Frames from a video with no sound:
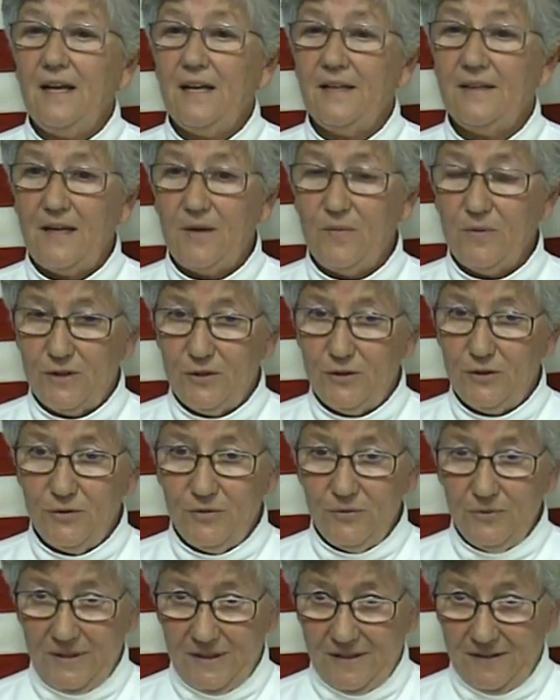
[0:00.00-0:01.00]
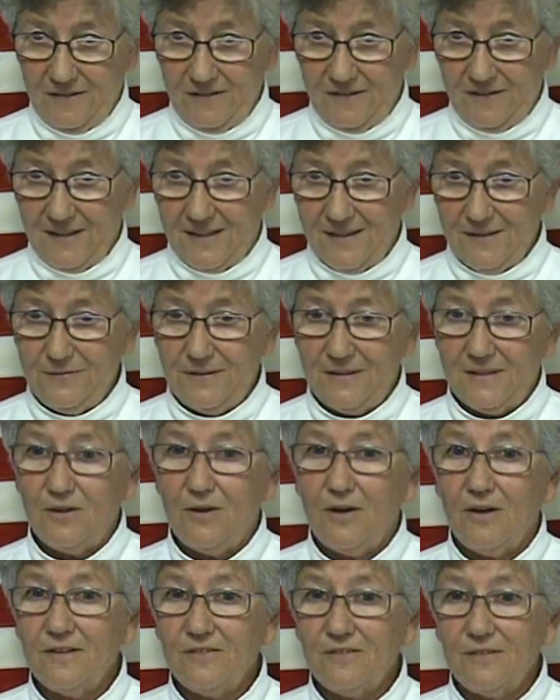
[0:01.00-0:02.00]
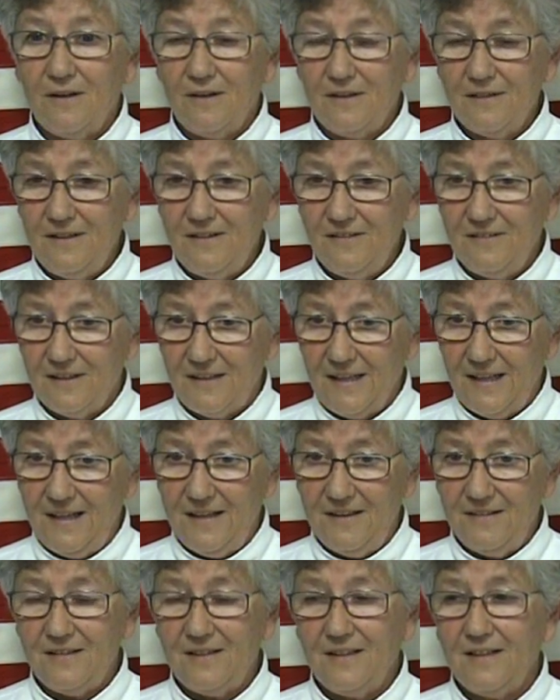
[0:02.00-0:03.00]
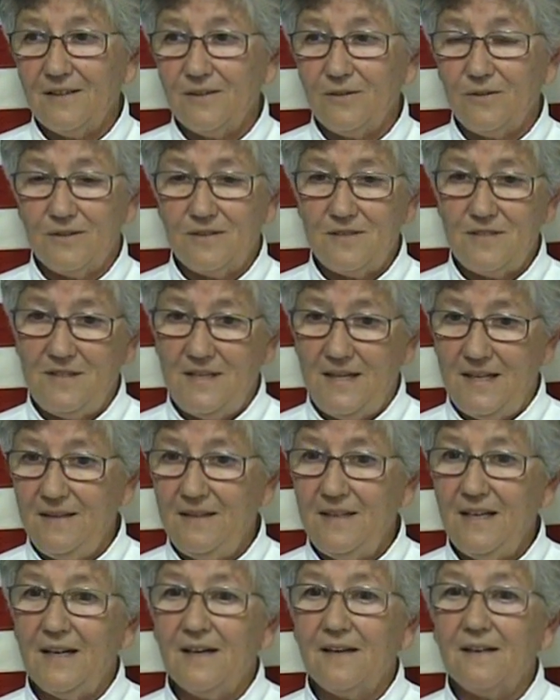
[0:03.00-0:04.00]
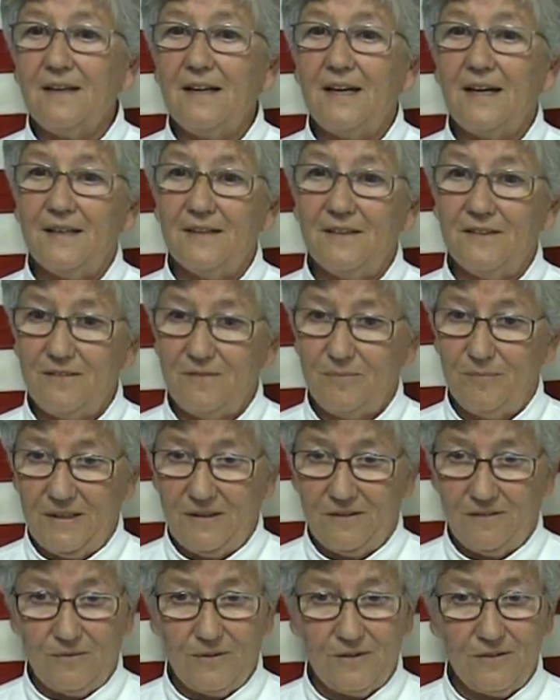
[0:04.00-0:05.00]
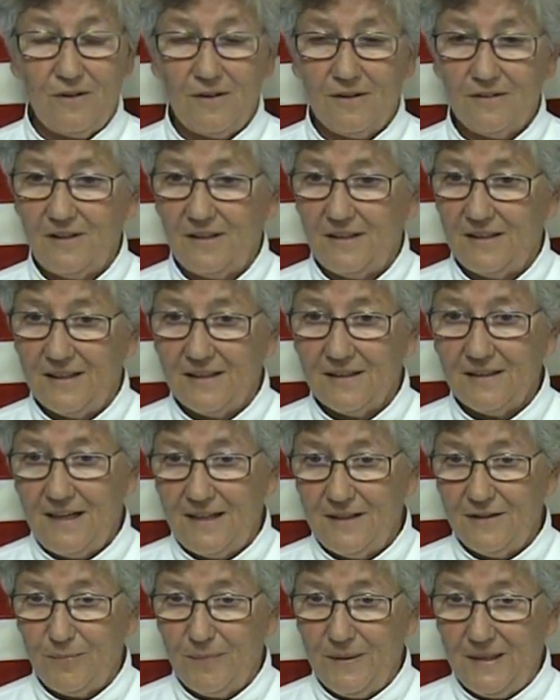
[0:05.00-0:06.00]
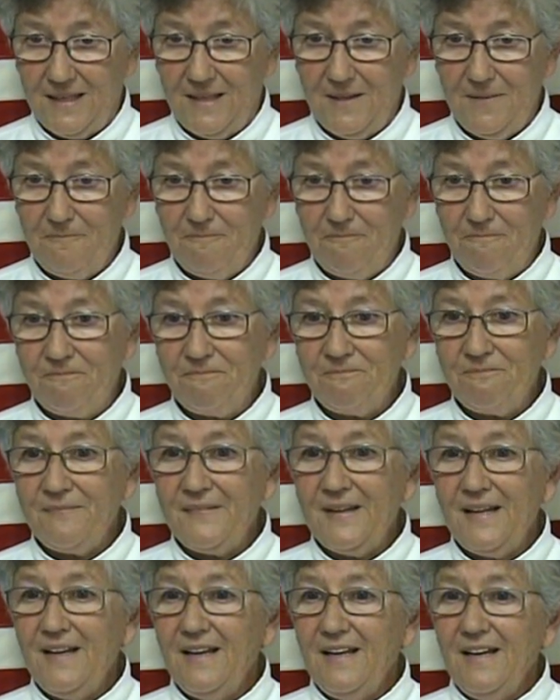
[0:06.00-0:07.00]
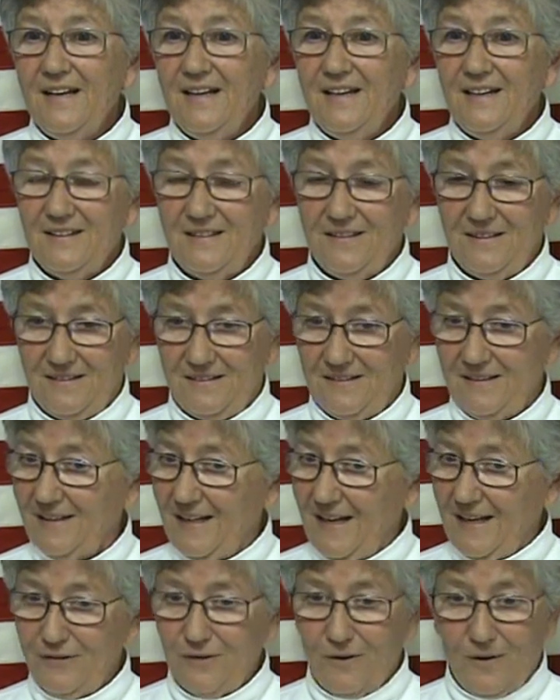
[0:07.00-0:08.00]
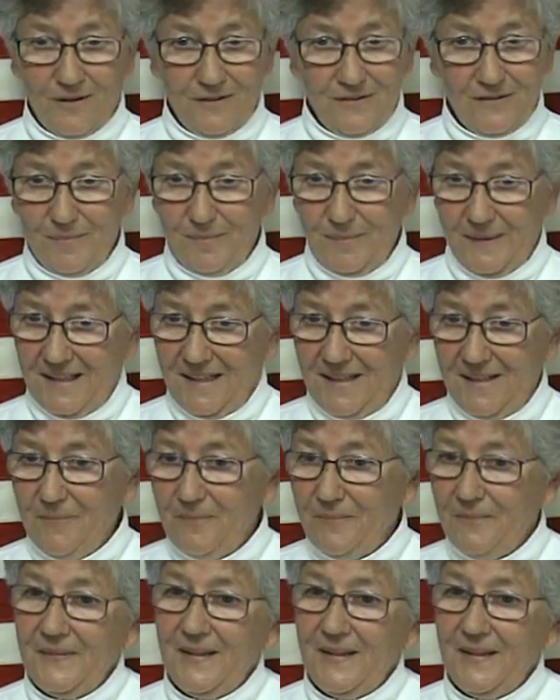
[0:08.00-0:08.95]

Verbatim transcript: And they would do this stuff and cause all these delays. And of course, then the airlines, because it was costing the airlines money, delays cost them money,